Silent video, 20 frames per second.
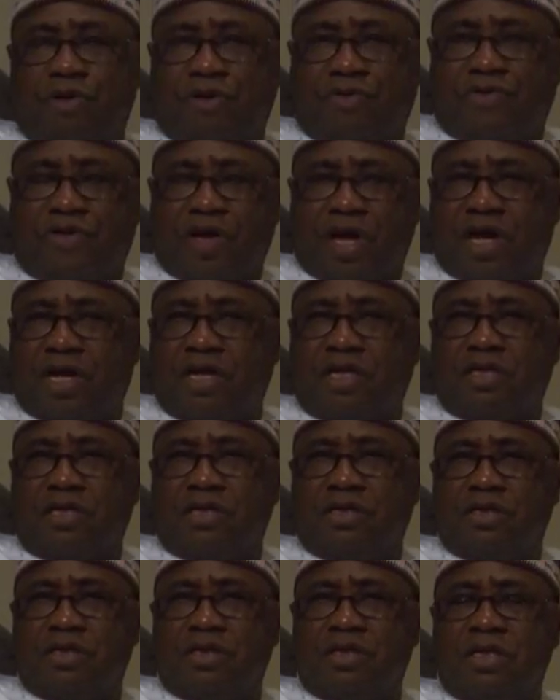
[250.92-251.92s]
the third.
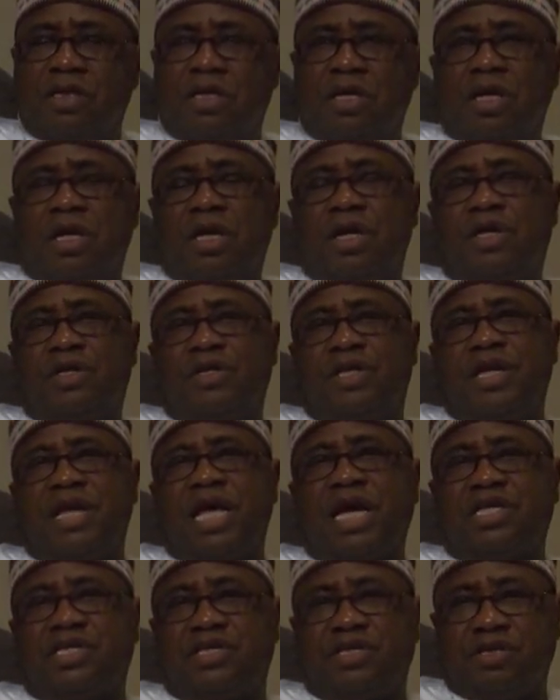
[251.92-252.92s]
The
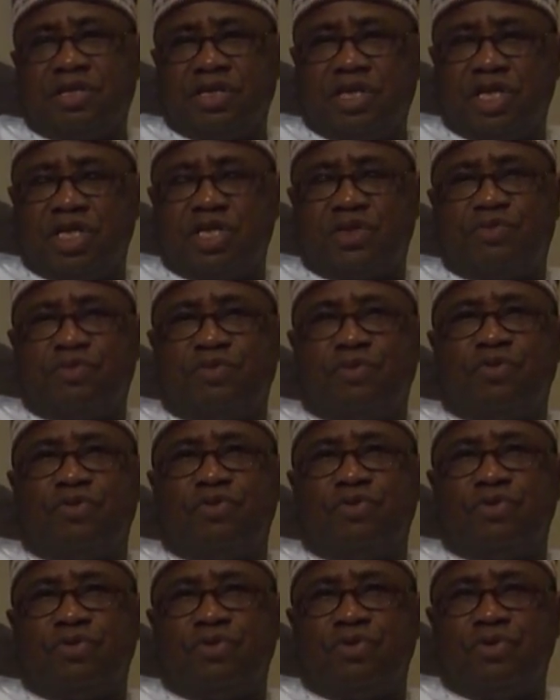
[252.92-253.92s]
next thing is
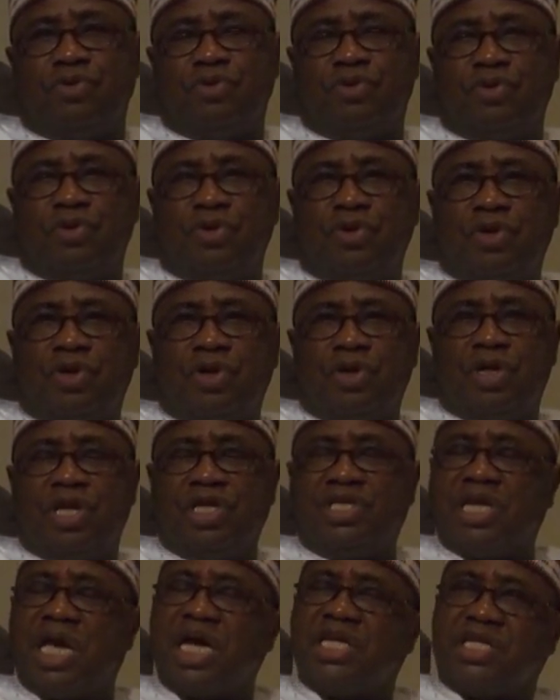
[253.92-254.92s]
for
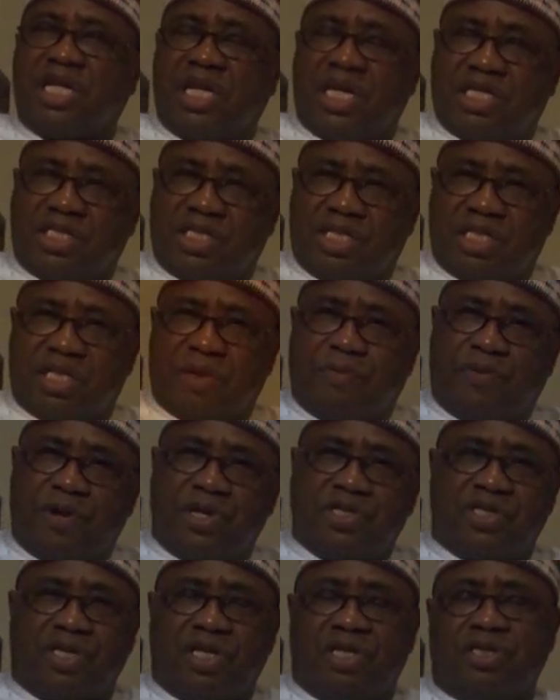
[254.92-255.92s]
His Excellency, the
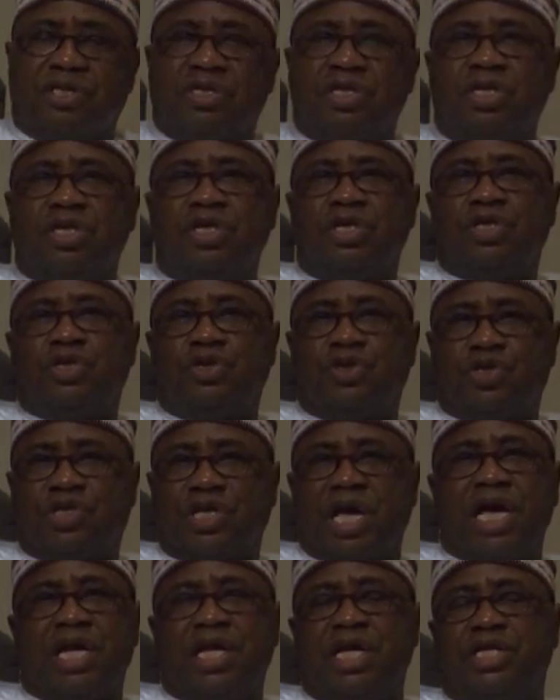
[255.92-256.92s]
President, to
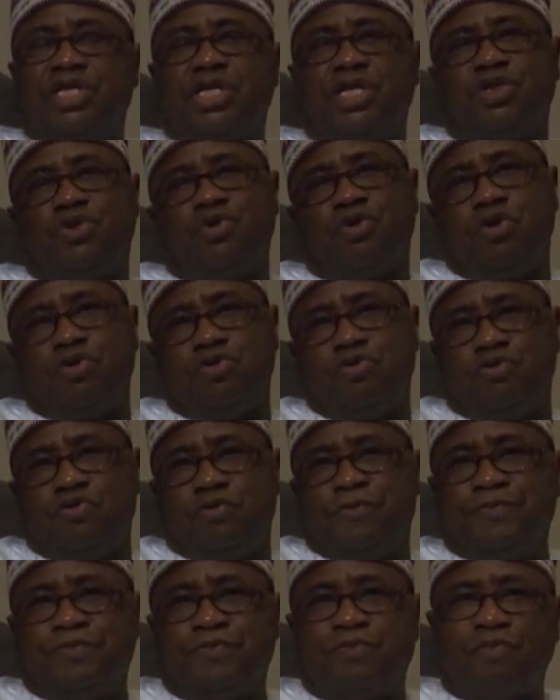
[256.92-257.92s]
sign it into a law.
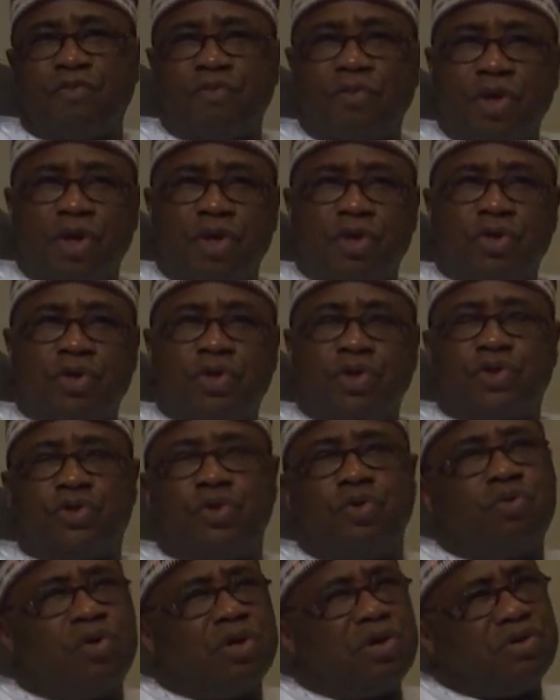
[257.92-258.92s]

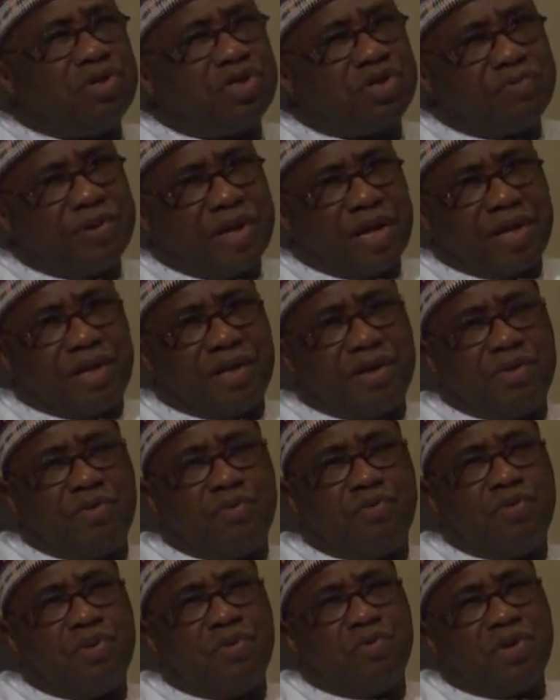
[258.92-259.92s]
So what does this mean?
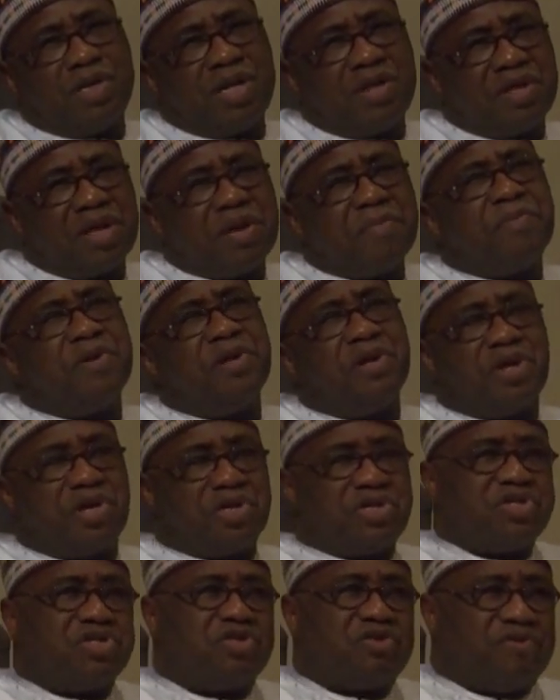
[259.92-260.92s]
What are the
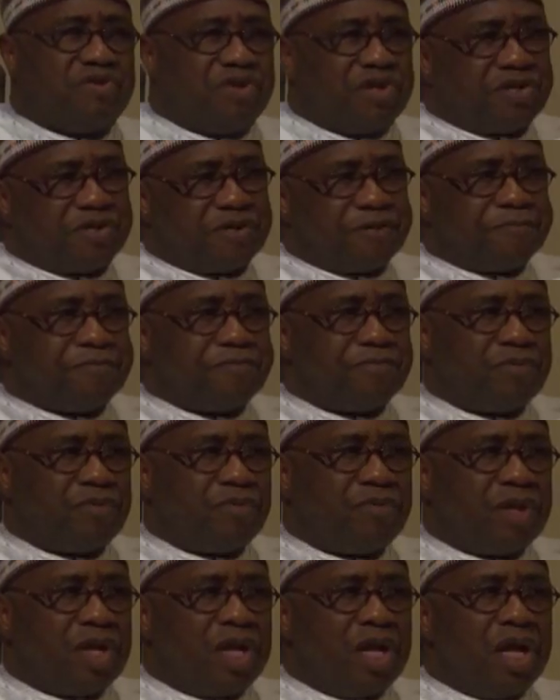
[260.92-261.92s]
implications of this?
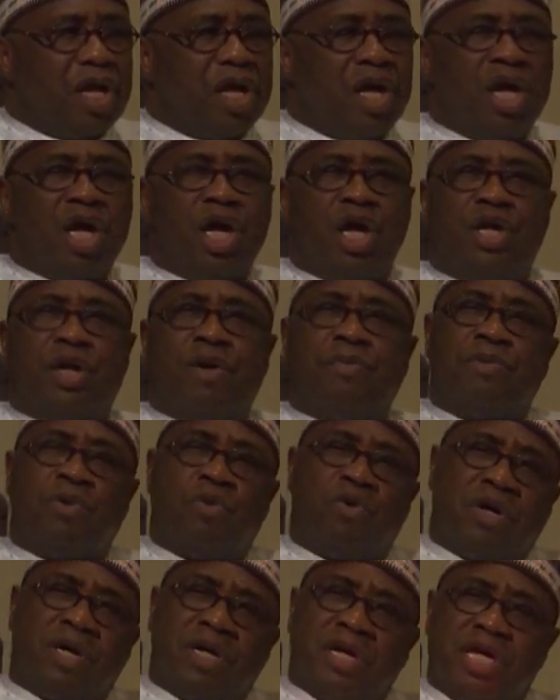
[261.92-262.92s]
Number
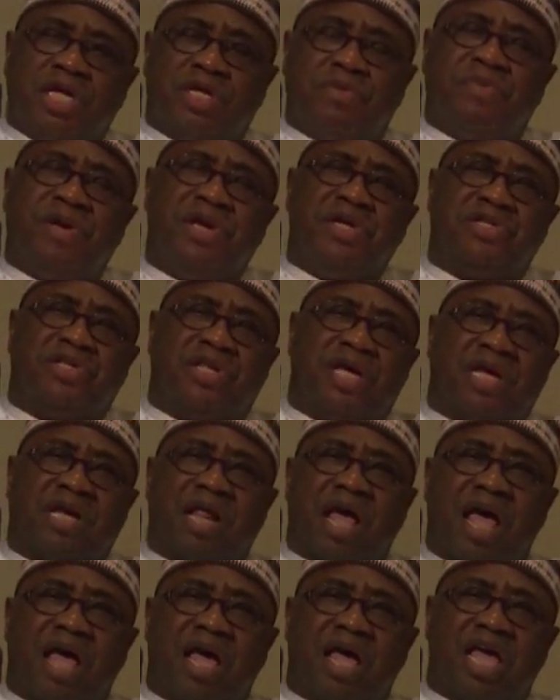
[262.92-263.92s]
one, it means
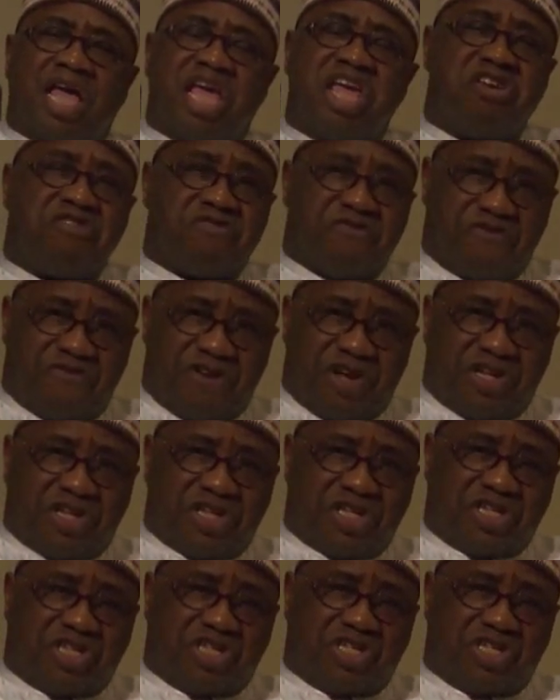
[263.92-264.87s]
that if it is